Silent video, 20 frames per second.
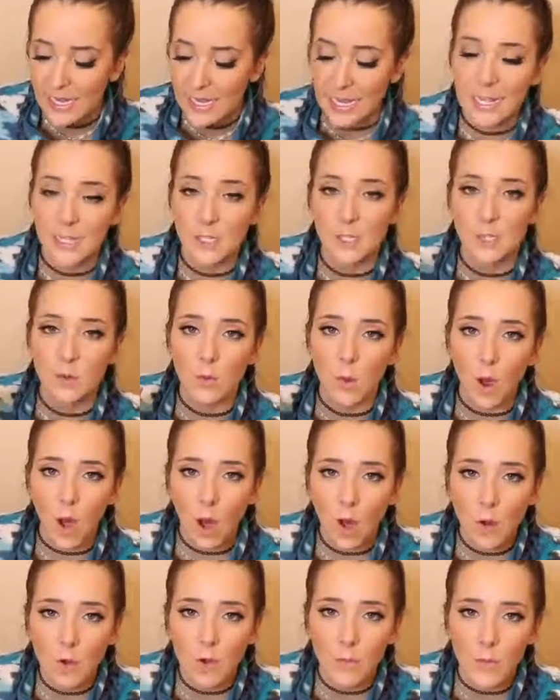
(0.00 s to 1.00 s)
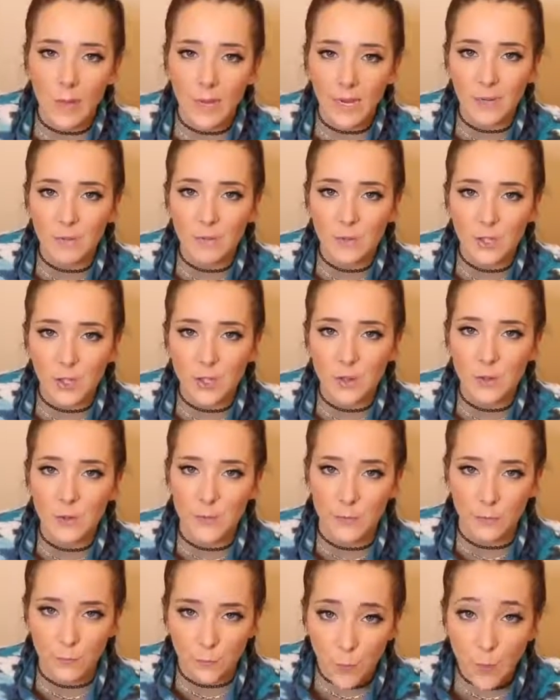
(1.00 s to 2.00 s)
is to own a pair of shoes
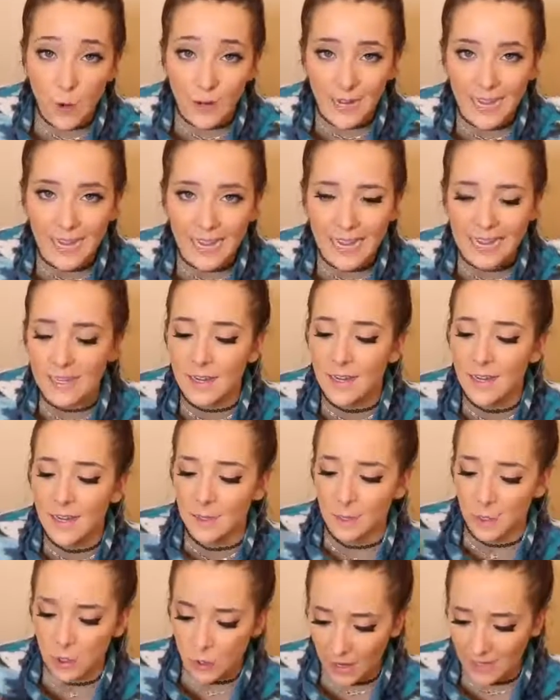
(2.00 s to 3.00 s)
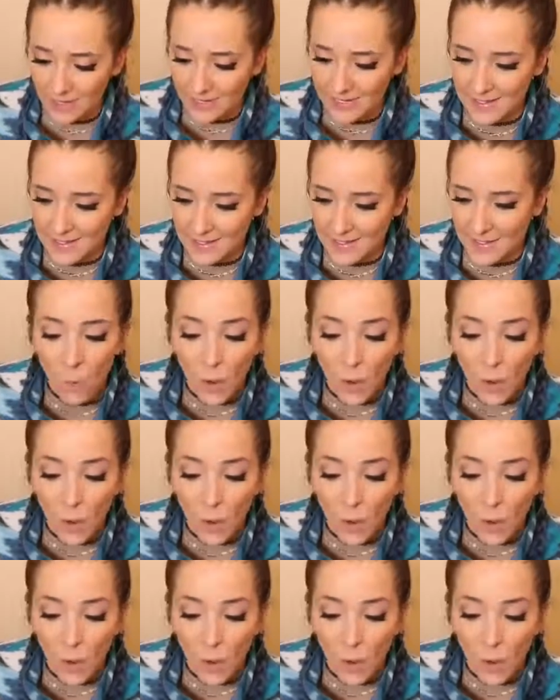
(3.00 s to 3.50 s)
beforehand to trace.